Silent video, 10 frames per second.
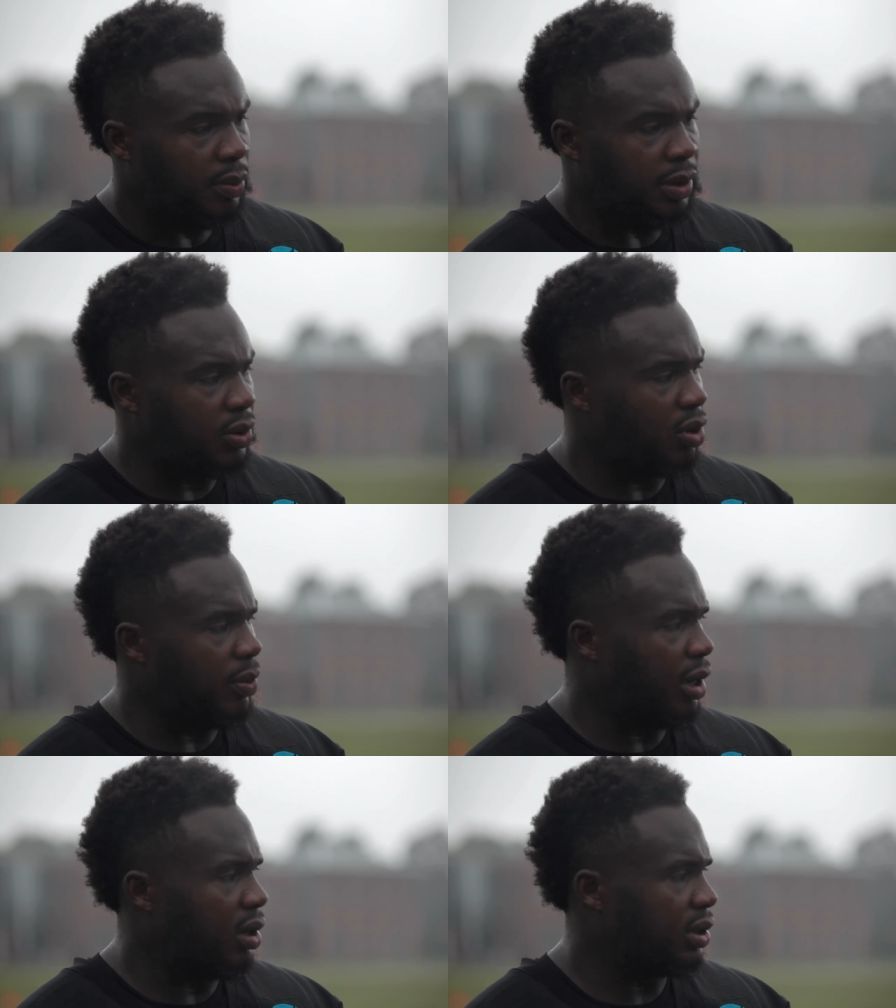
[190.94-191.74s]
best
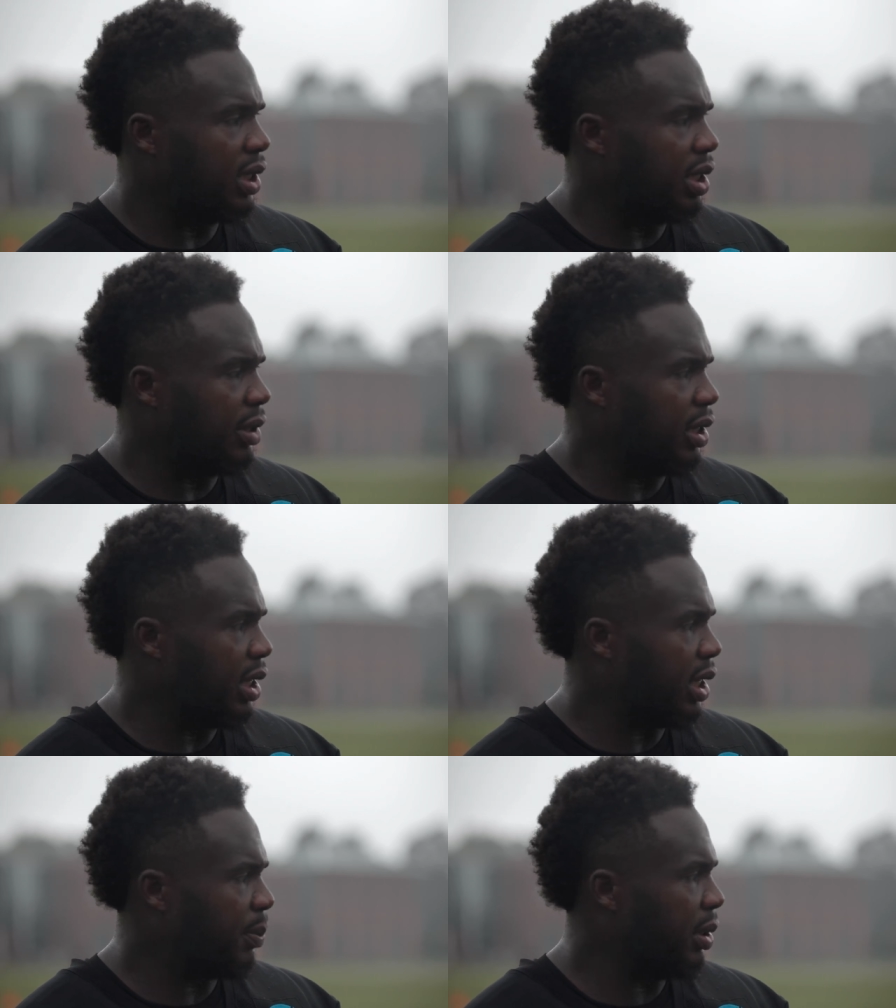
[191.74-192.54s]
quarterback all time at the,
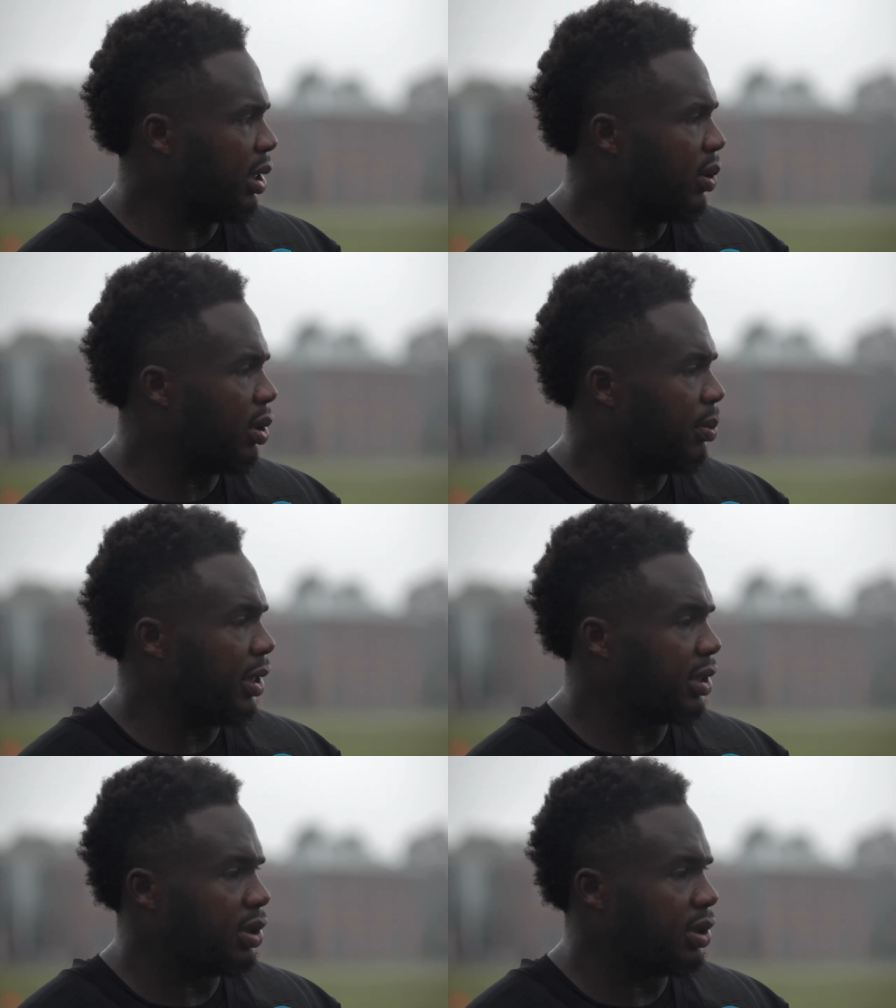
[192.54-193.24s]
at the playing quarterback.